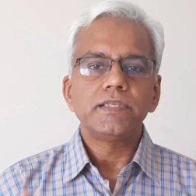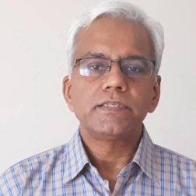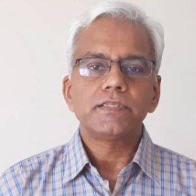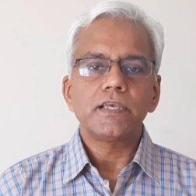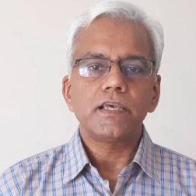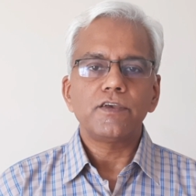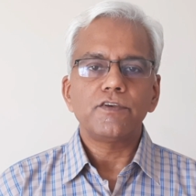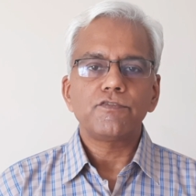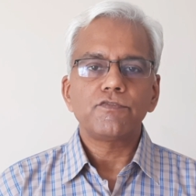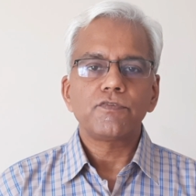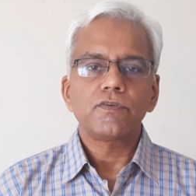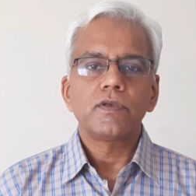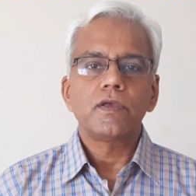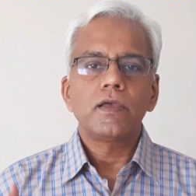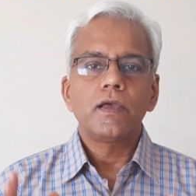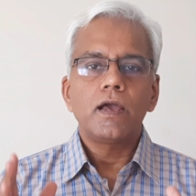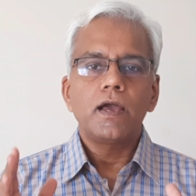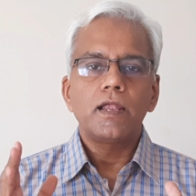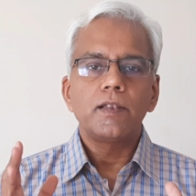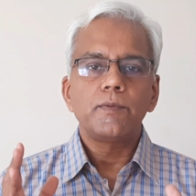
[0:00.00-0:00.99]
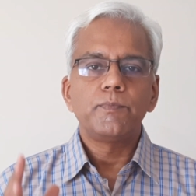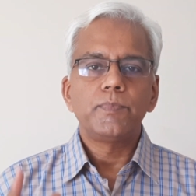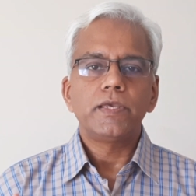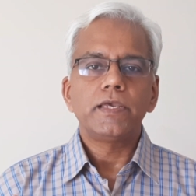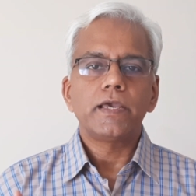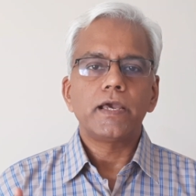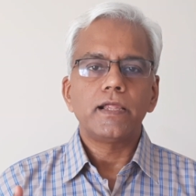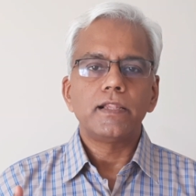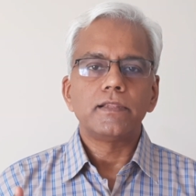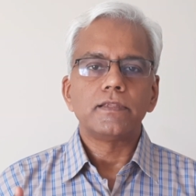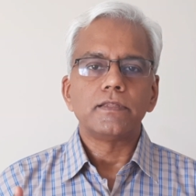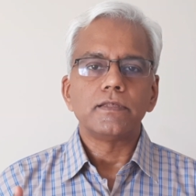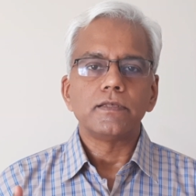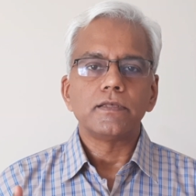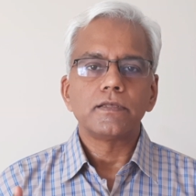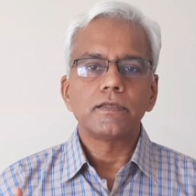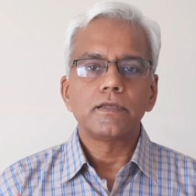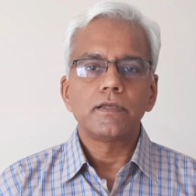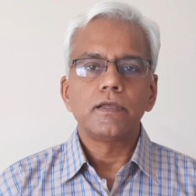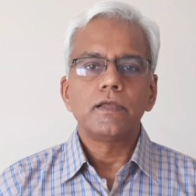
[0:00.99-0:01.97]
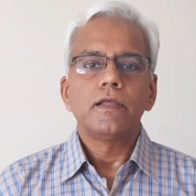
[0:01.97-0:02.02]
safe and be healthy.
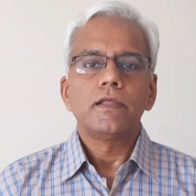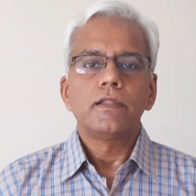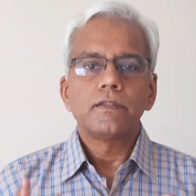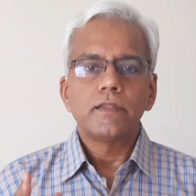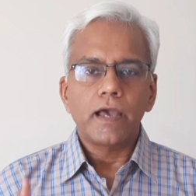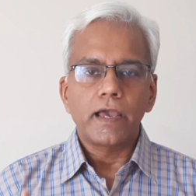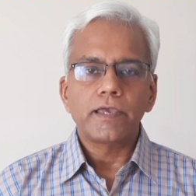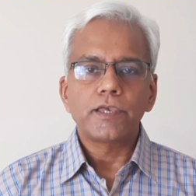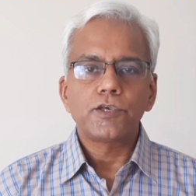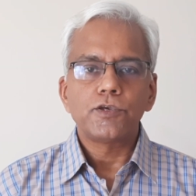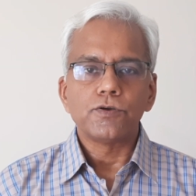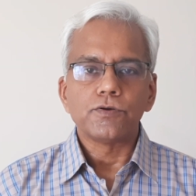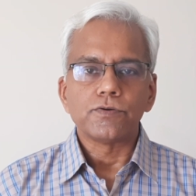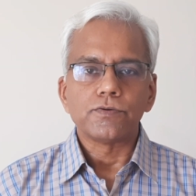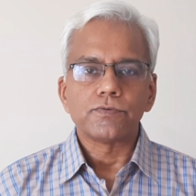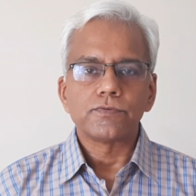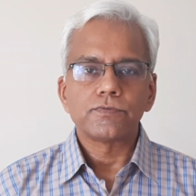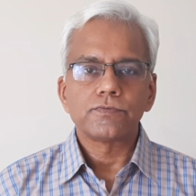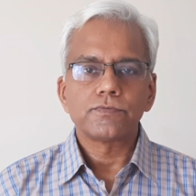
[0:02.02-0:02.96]
Thank you.